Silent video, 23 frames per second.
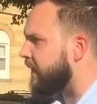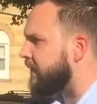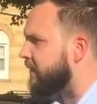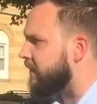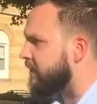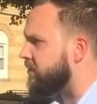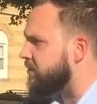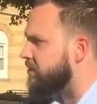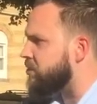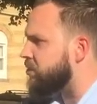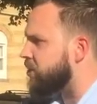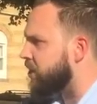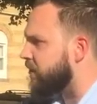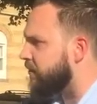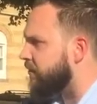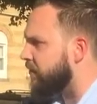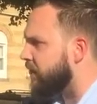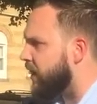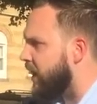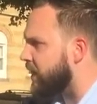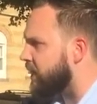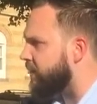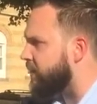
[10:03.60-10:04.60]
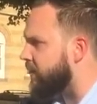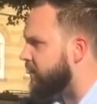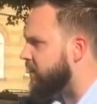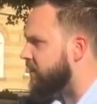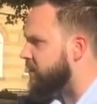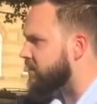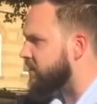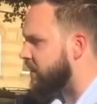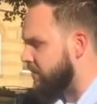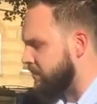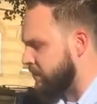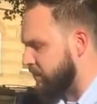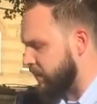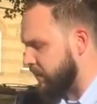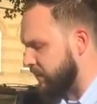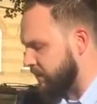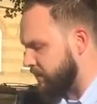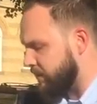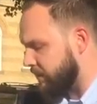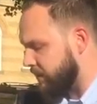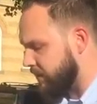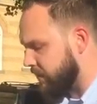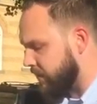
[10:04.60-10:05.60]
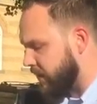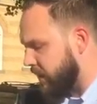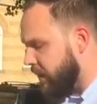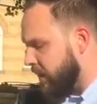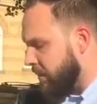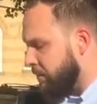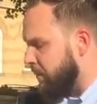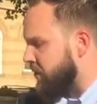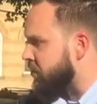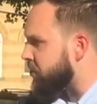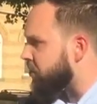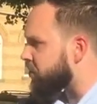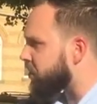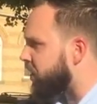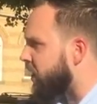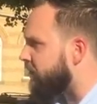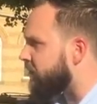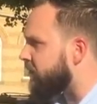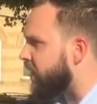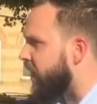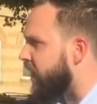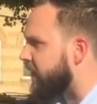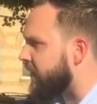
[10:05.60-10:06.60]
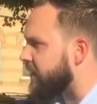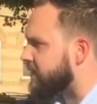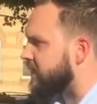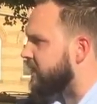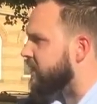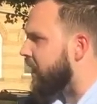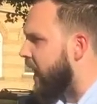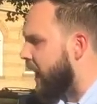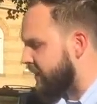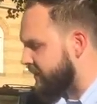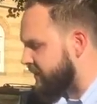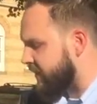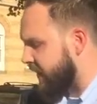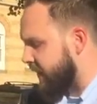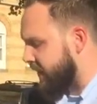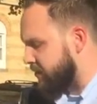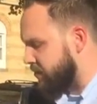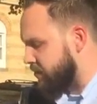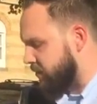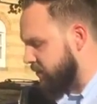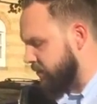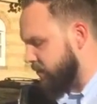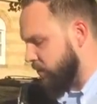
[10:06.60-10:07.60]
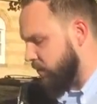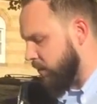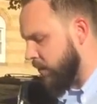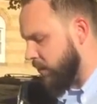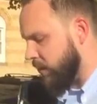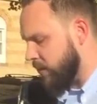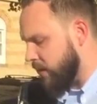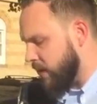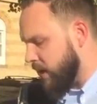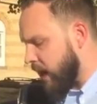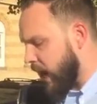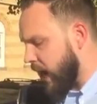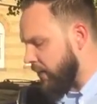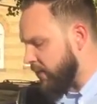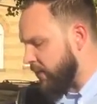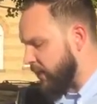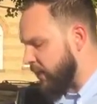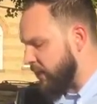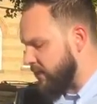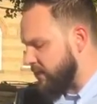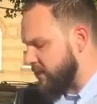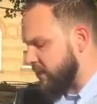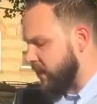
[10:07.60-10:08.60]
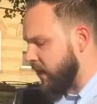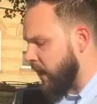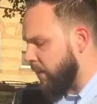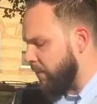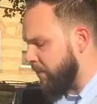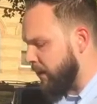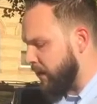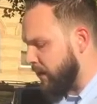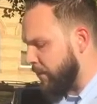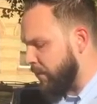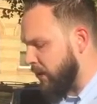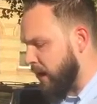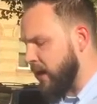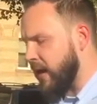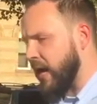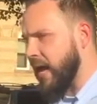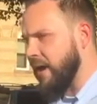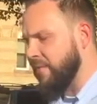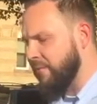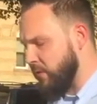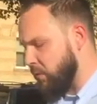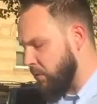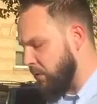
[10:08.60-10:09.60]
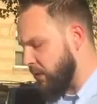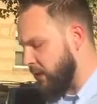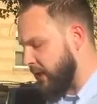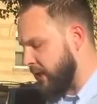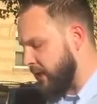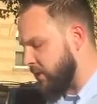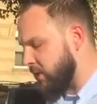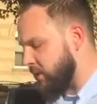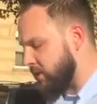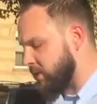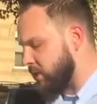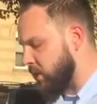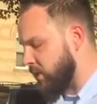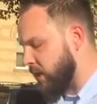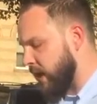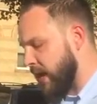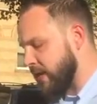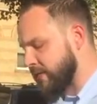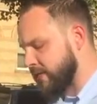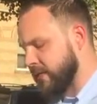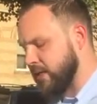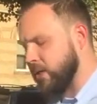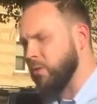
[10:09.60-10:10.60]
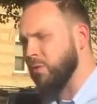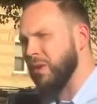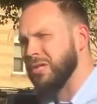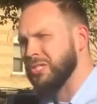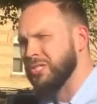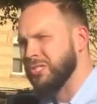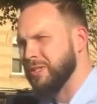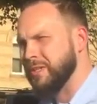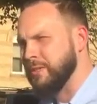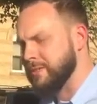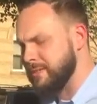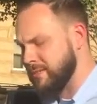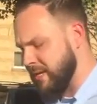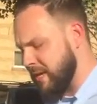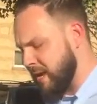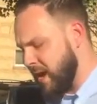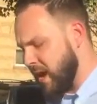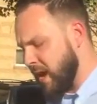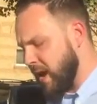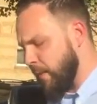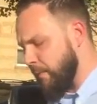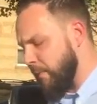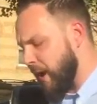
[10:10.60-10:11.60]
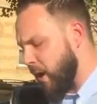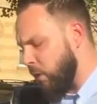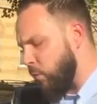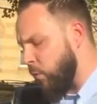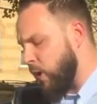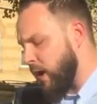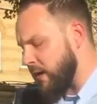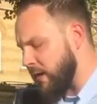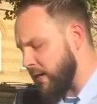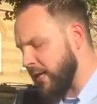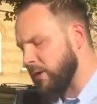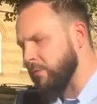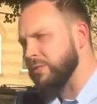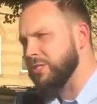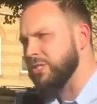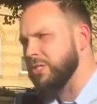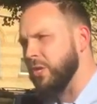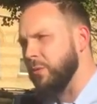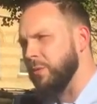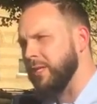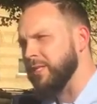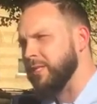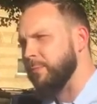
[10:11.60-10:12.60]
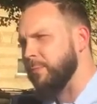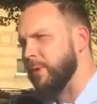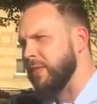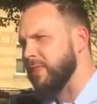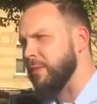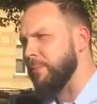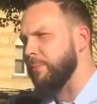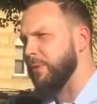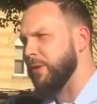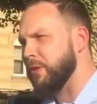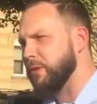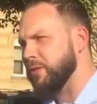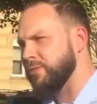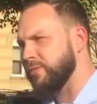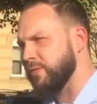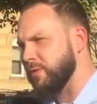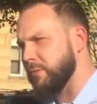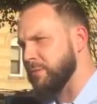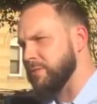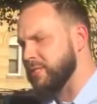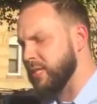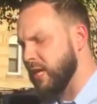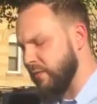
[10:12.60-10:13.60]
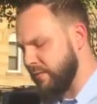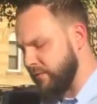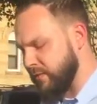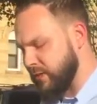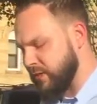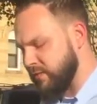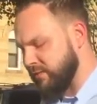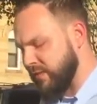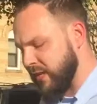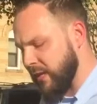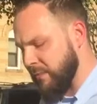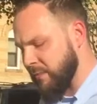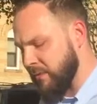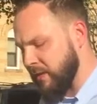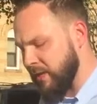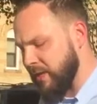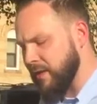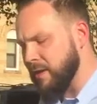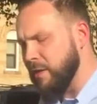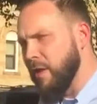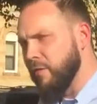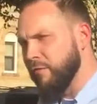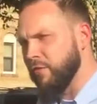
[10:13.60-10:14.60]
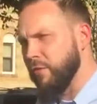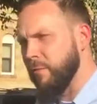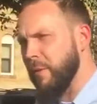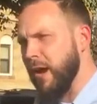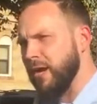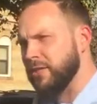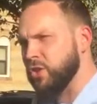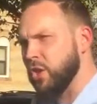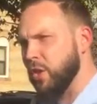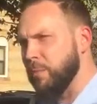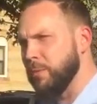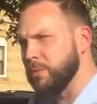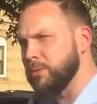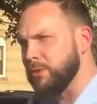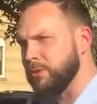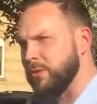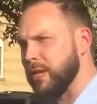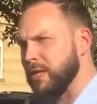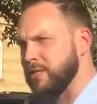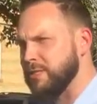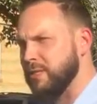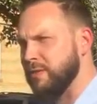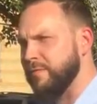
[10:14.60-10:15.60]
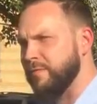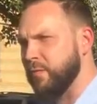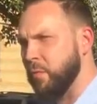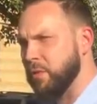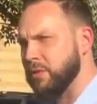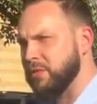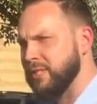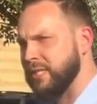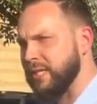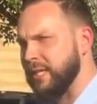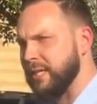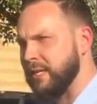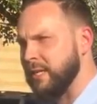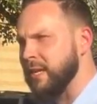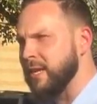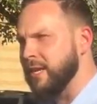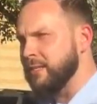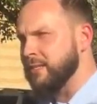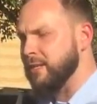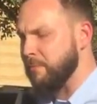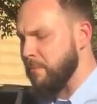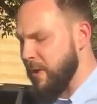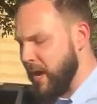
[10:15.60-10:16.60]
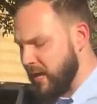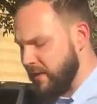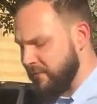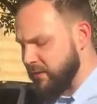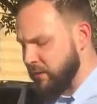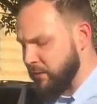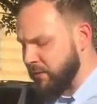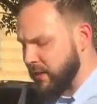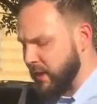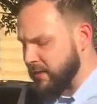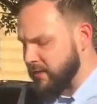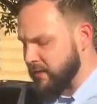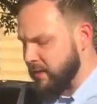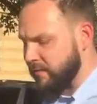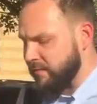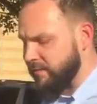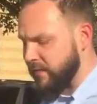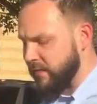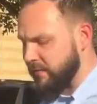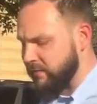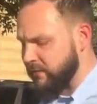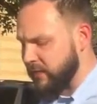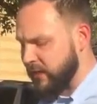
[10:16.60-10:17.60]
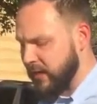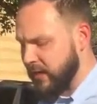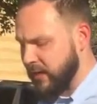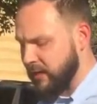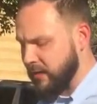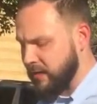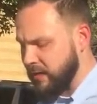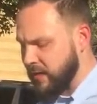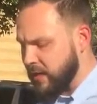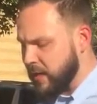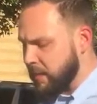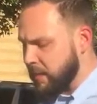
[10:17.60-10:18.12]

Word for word: like Nicholas Chiaravalloti for the Assembly. Mister Chiaravalloti has a lot to answer for. I think it is incumbent upon everyone here to start asking questions about what Nick was doing to pay the bills for himself and his family from October two thousand fourteen to May of two thousand fifteen.